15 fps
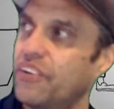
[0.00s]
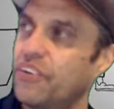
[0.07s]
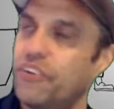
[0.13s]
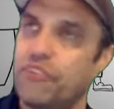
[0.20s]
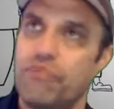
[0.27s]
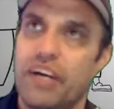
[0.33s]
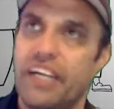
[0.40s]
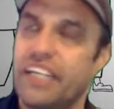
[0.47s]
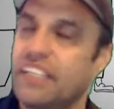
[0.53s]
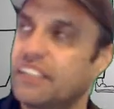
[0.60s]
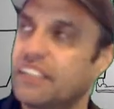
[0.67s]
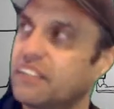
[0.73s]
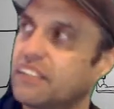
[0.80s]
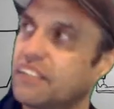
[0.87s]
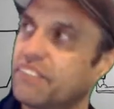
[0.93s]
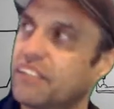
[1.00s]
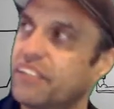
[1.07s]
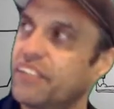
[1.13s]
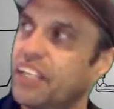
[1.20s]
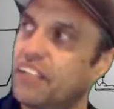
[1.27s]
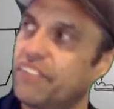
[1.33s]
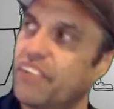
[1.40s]
earn money and stuff like
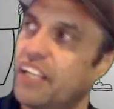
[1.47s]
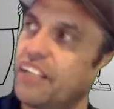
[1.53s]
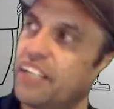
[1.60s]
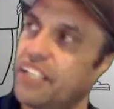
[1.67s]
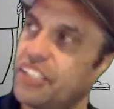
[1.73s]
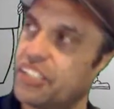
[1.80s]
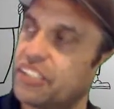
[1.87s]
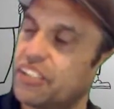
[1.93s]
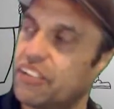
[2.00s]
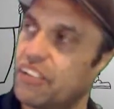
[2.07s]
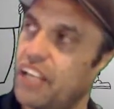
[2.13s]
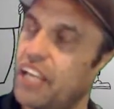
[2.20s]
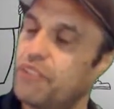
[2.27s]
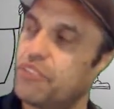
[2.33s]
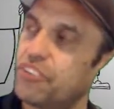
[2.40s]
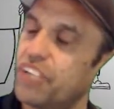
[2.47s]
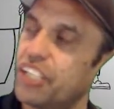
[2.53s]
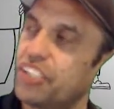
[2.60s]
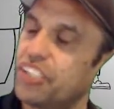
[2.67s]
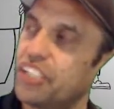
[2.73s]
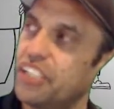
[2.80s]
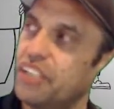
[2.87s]
that of that nature. So
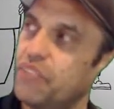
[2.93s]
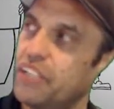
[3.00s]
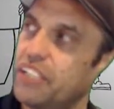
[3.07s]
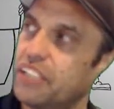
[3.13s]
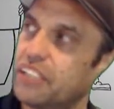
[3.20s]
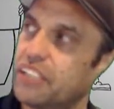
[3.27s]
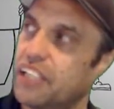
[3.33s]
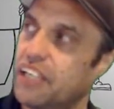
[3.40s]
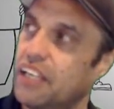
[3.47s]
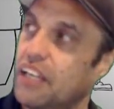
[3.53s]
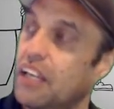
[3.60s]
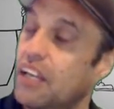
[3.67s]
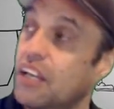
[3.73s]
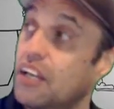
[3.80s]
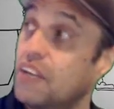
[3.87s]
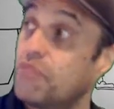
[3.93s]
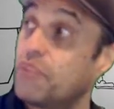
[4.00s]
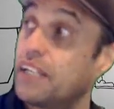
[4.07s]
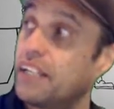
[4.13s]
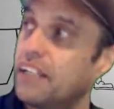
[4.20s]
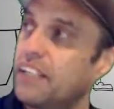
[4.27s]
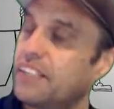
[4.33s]
abstractly we can say,
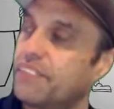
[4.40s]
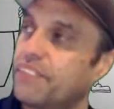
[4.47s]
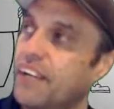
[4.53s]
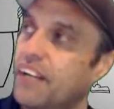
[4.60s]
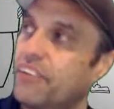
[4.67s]
but as far